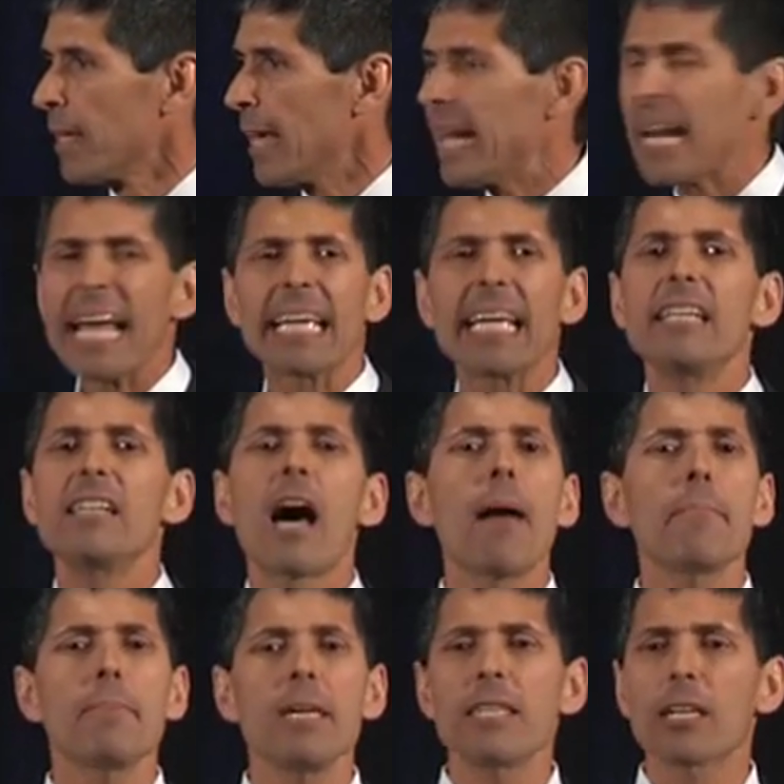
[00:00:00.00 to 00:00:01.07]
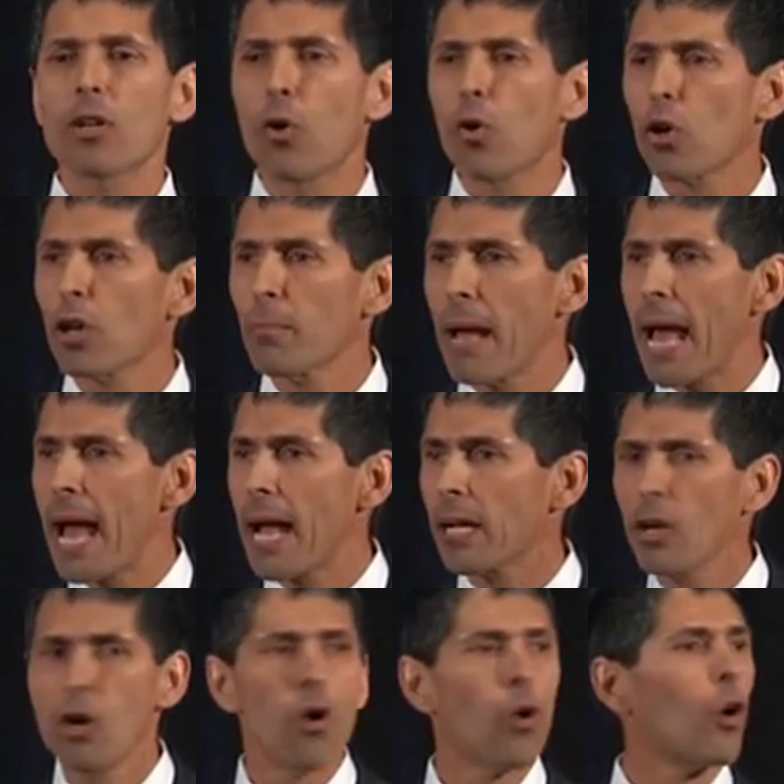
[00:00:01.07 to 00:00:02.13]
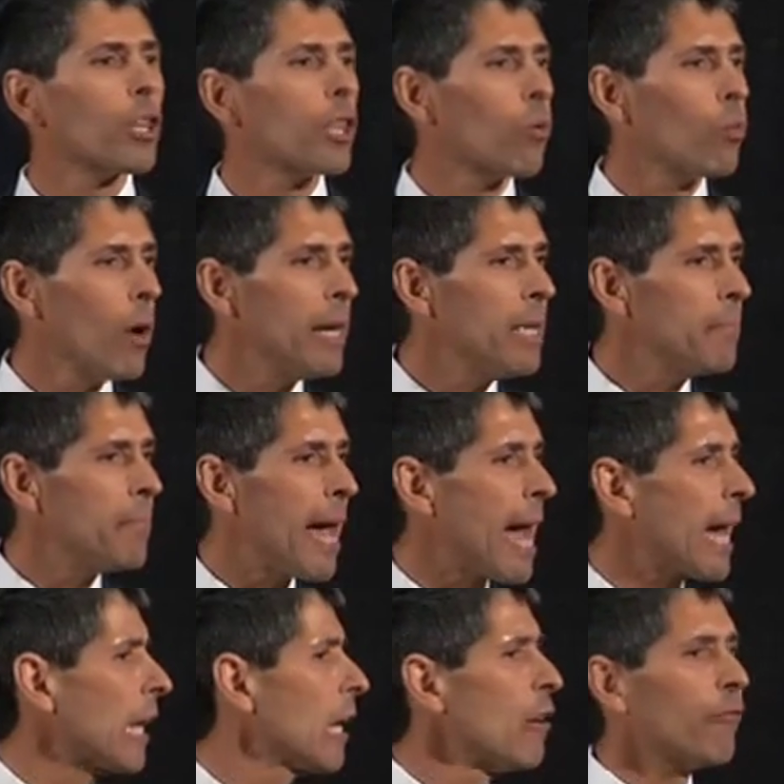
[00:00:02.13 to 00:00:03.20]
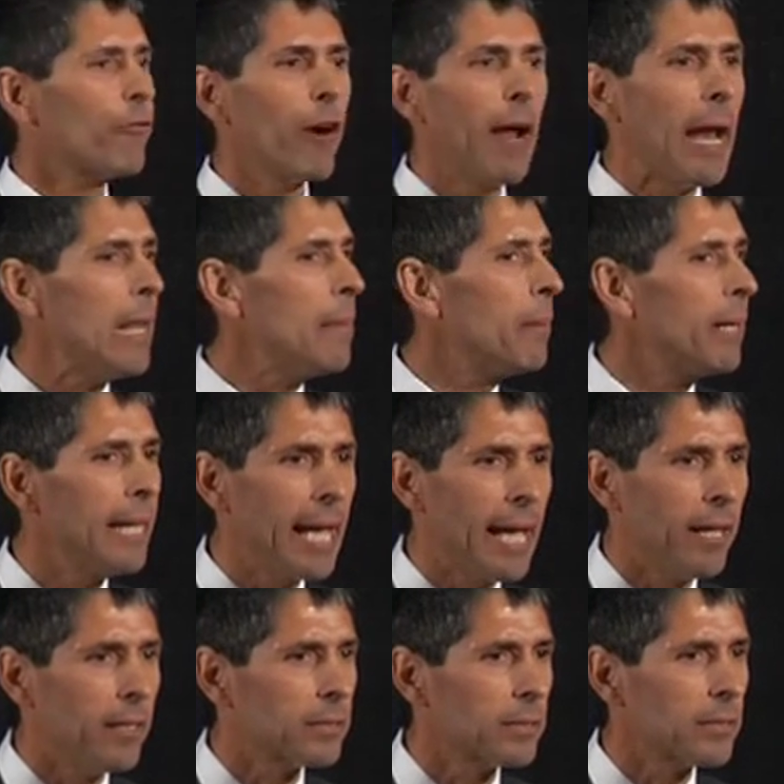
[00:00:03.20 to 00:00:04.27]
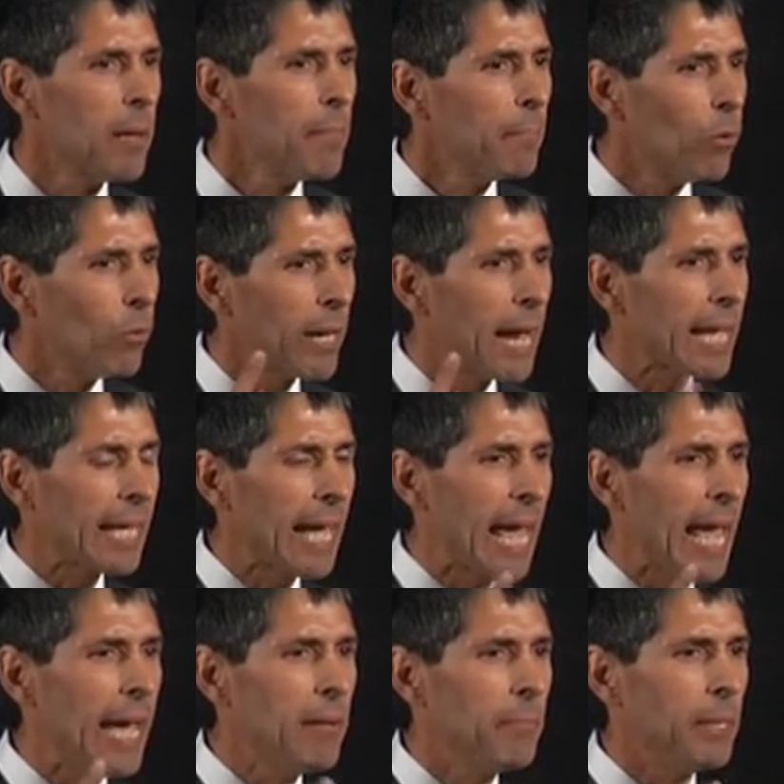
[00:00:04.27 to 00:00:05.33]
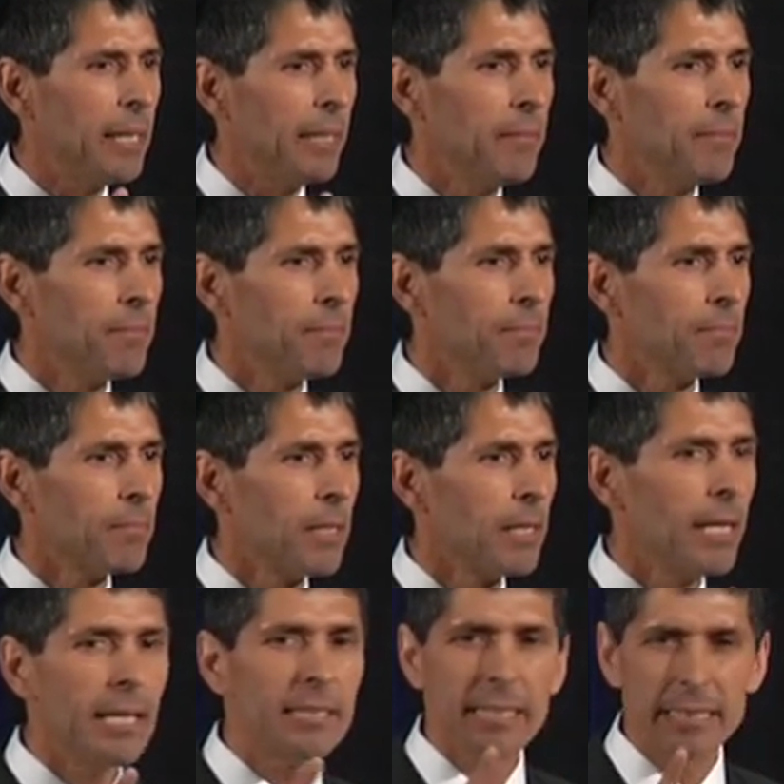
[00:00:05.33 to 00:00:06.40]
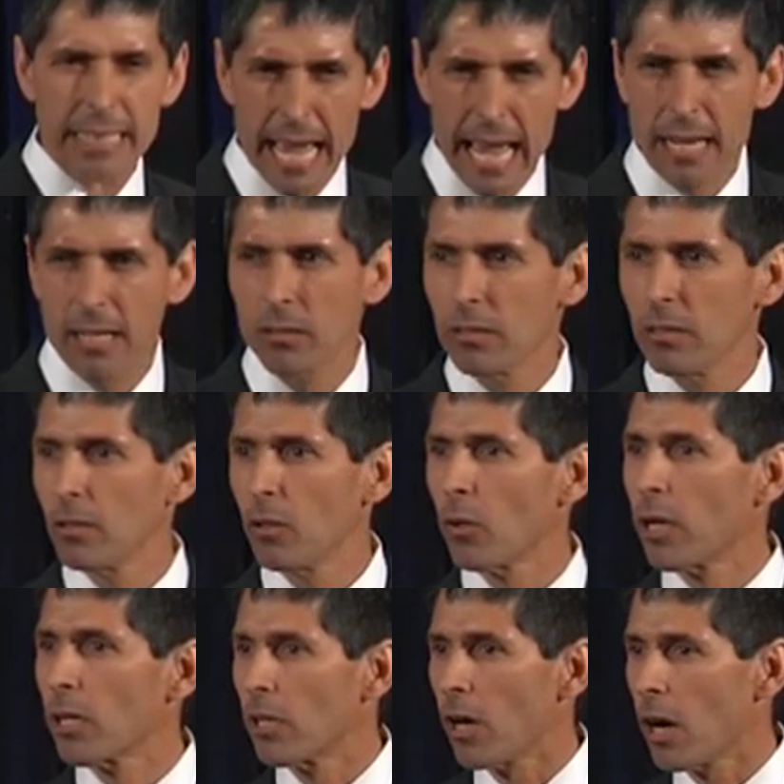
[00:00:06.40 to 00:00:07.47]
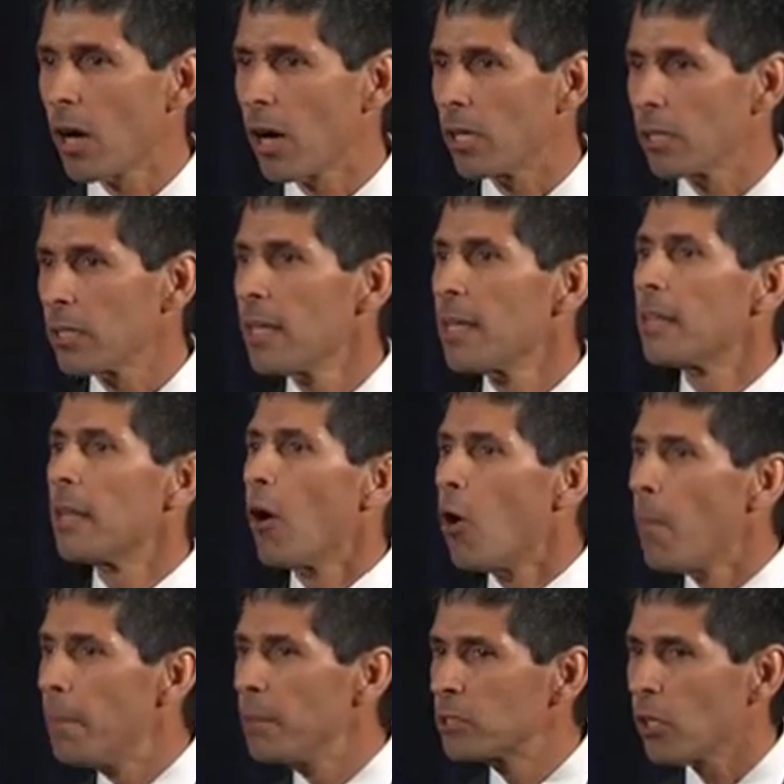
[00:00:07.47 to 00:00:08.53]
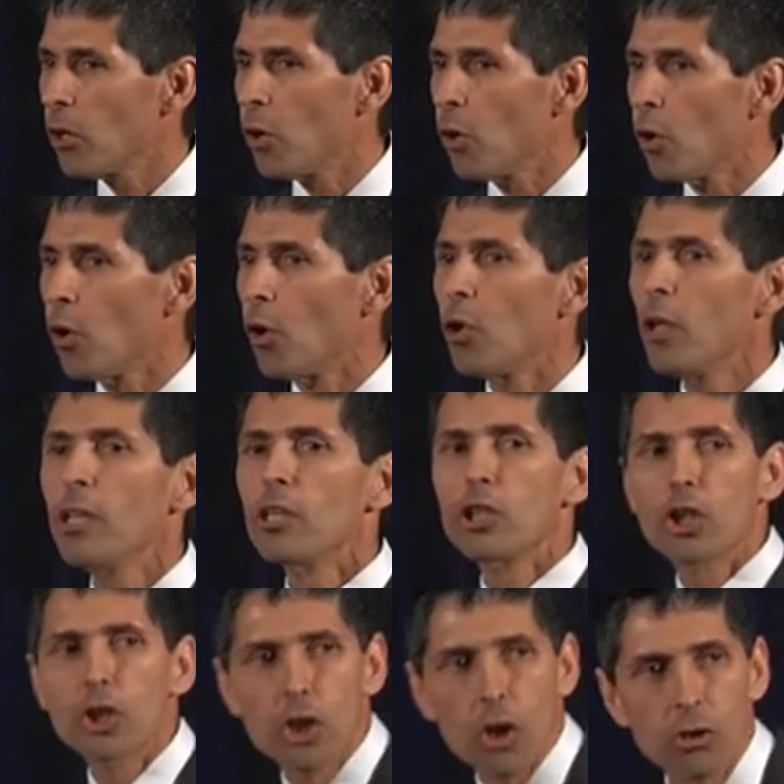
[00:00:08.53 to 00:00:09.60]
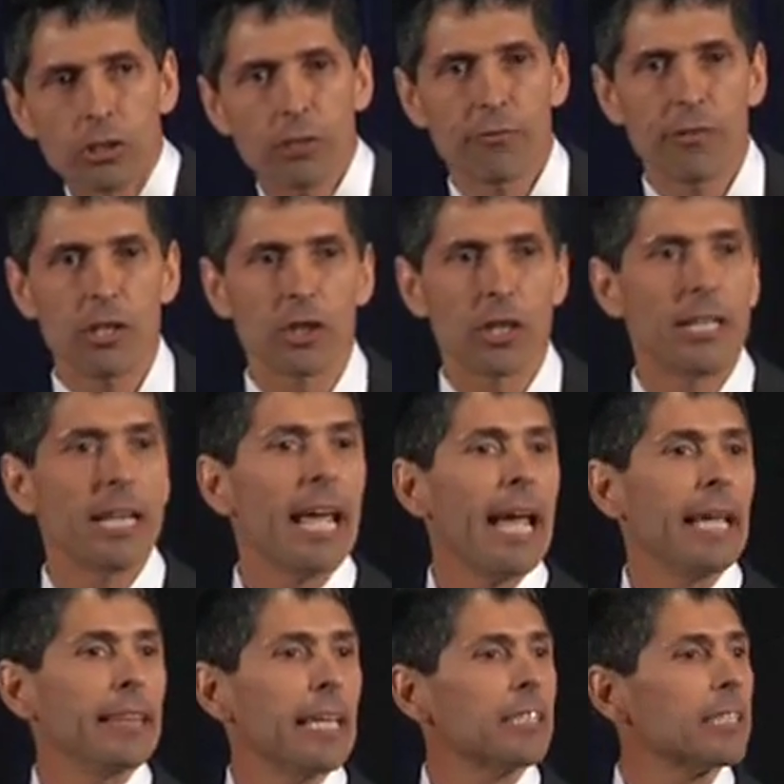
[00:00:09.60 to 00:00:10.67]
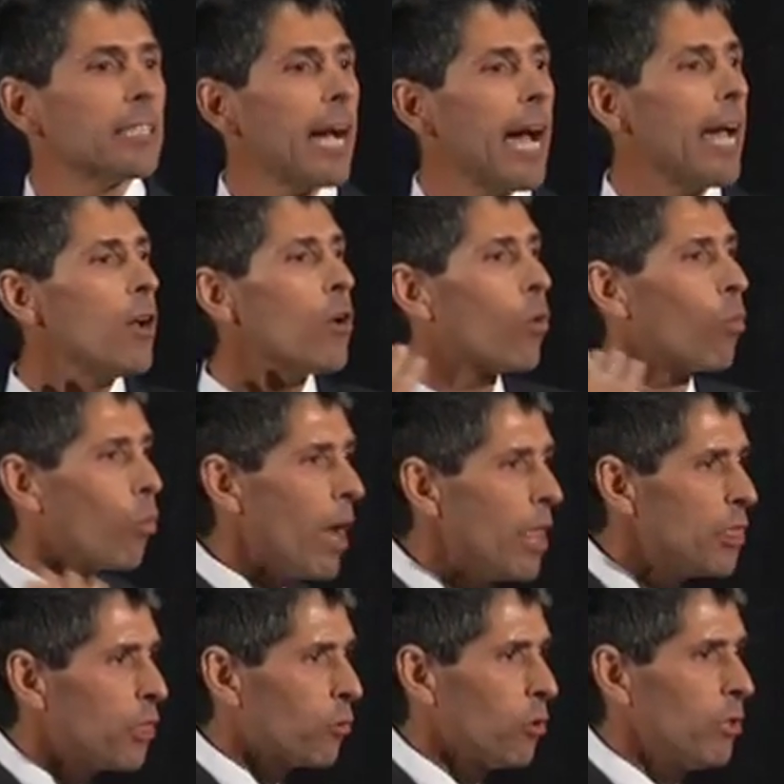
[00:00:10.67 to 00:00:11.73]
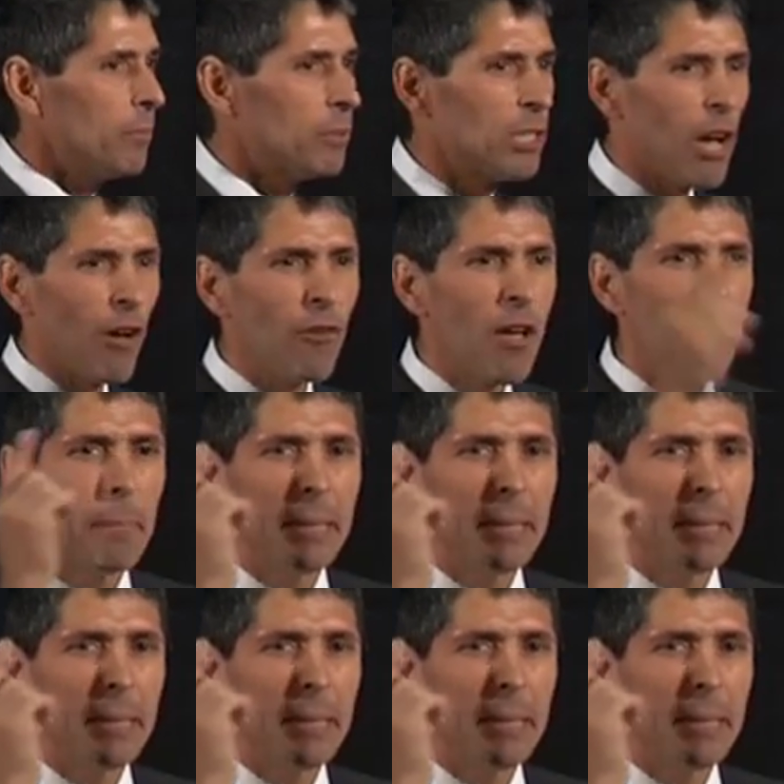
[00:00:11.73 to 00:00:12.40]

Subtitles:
And I cannot be the quarterback or the running back for anybody else. But what I can be is a tackle or a guard that opens a hole, shows a vision, and lets a guy run through himself.